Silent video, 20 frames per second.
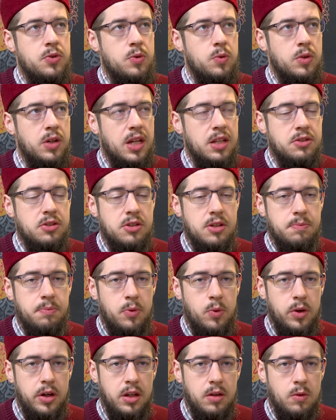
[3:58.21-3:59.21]
to get to the
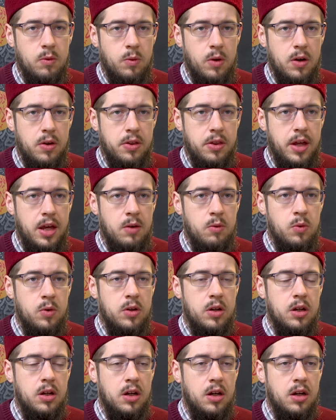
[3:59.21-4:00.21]
point where they
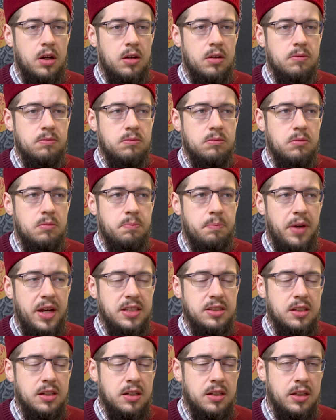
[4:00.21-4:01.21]
would
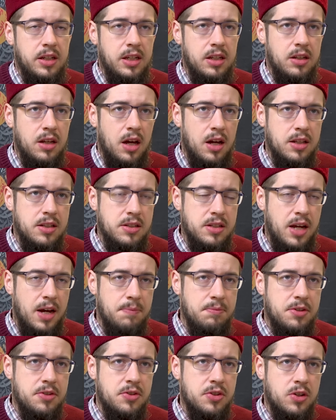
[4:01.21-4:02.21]
basically
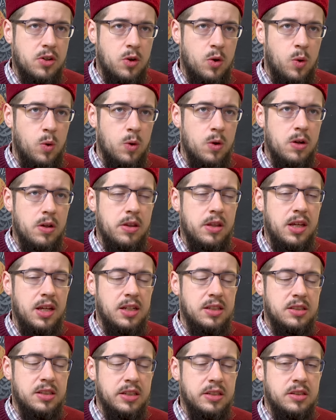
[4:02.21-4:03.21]
attempt to court the
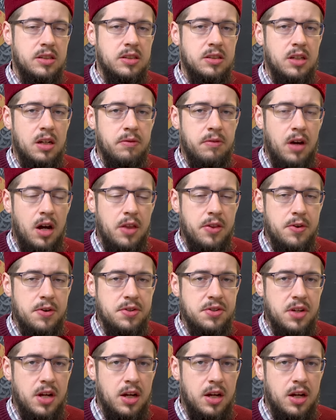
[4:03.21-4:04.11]
assistance of others